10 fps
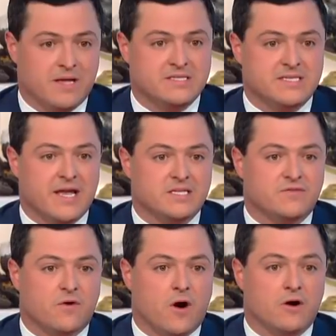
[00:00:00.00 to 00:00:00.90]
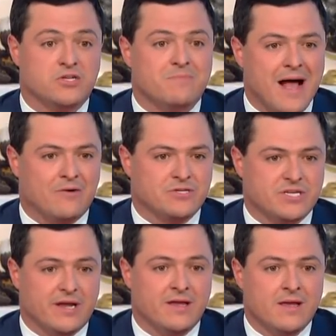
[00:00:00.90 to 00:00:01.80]
It stands for our
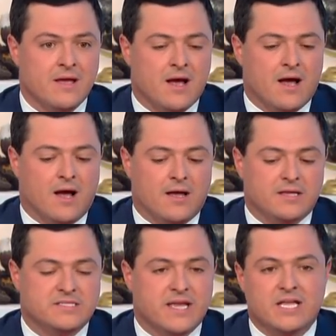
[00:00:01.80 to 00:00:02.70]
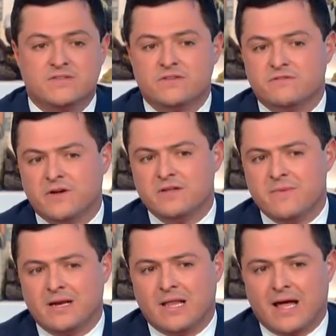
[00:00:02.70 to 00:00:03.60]
democracy. It stands for the
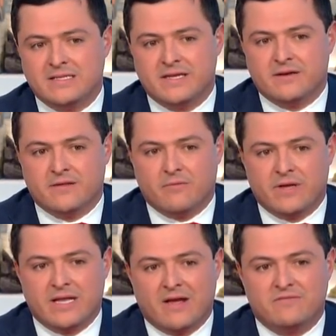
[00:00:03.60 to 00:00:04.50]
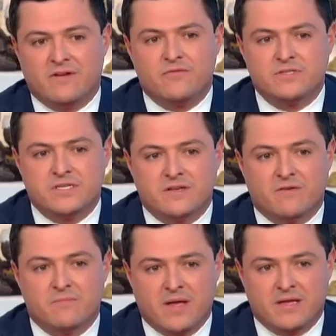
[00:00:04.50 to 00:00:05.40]
fundamental ideal that we can have differences of
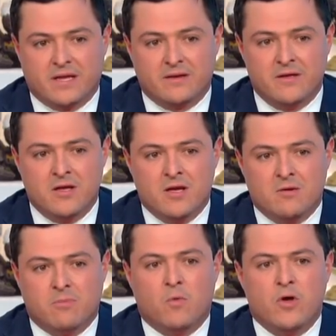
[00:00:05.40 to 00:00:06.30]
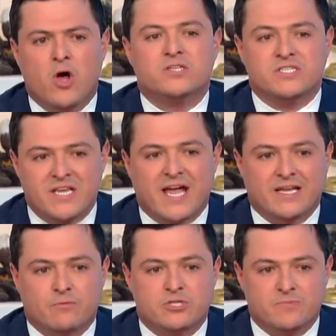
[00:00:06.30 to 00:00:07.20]
opinion, but we all stand
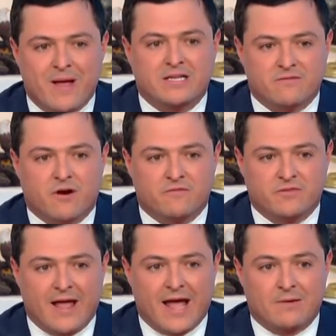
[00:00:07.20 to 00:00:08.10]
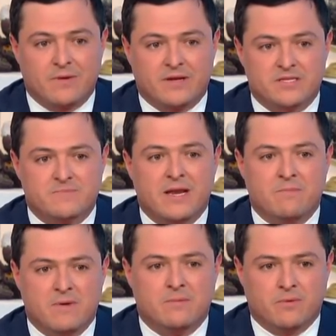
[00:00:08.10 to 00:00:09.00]
in respect of our flag because many
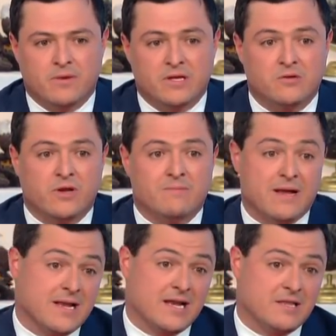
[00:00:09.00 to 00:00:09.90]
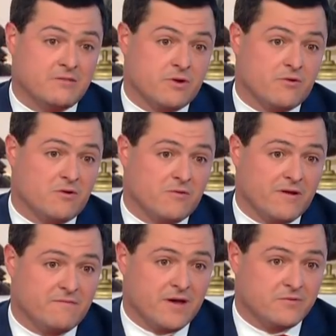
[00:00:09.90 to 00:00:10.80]
people, including my 93-year-old
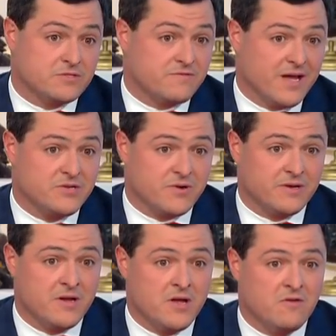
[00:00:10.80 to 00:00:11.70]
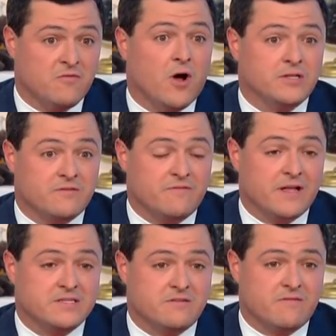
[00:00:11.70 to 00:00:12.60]
grandfather who was a veteran, fought in
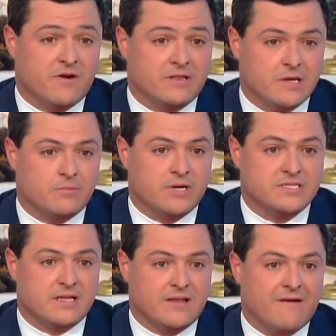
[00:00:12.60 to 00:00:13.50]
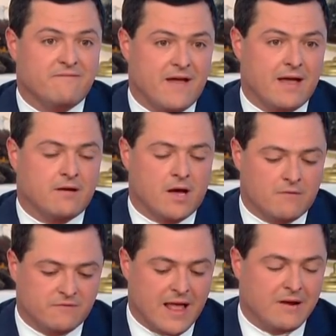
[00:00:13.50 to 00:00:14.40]
defense of the very liberties
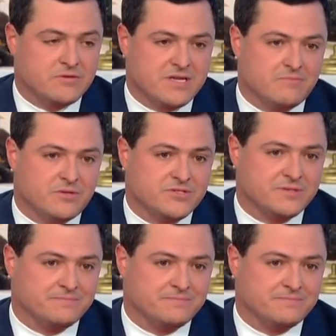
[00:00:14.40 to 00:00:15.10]
that flag resembles.